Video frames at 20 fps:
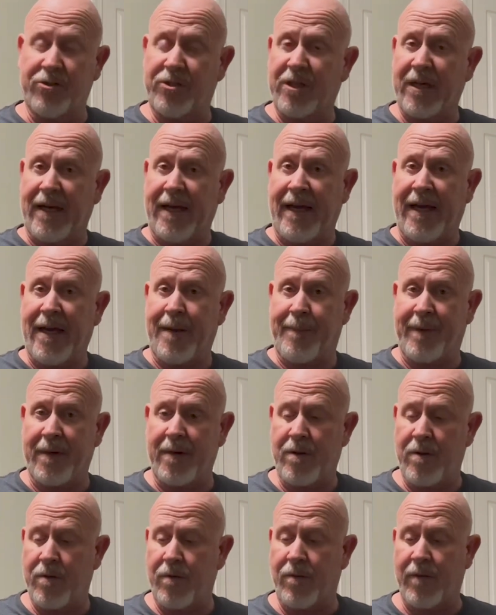is going to
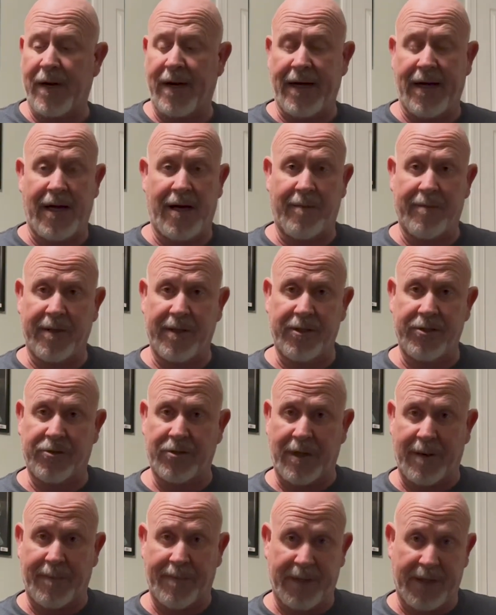happen right now. I'm going to
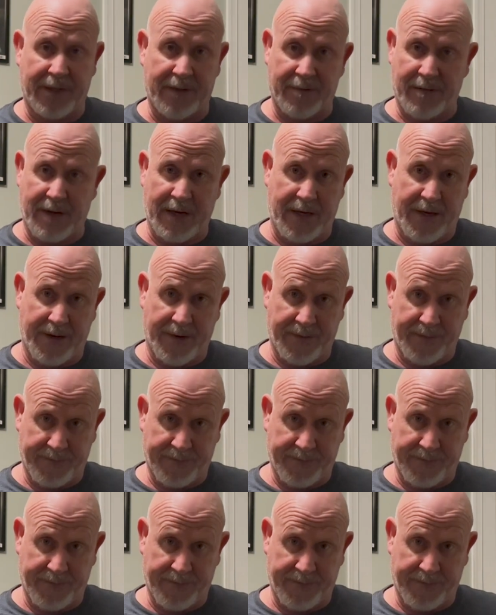drop it in right here.